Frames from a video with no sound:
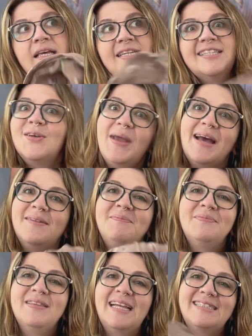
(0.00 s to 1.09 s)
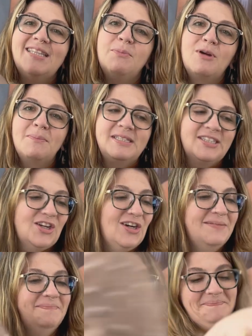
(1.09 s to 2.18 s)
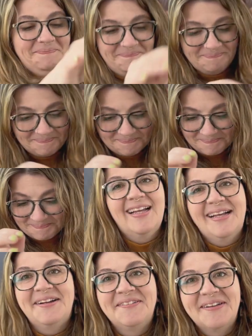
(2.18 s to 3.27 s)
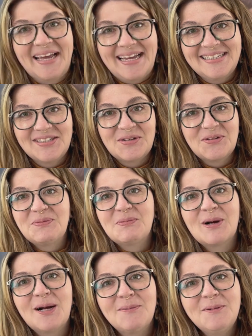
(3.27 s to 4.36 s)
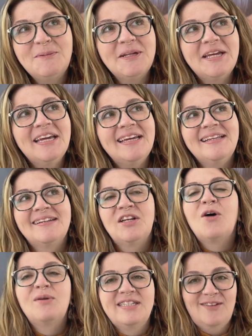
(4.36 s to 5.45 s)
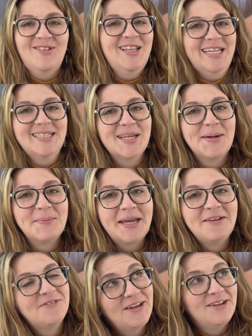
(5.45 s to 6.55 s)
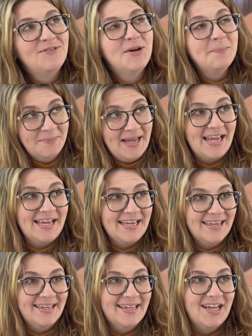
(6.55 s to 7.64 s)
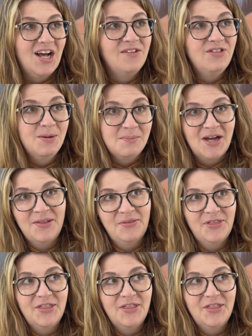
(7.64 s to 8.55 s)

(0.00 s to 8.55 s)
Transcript: So yeah, that's the Brumby skirt. Okay, so no, it definitely is my favorite make of the month,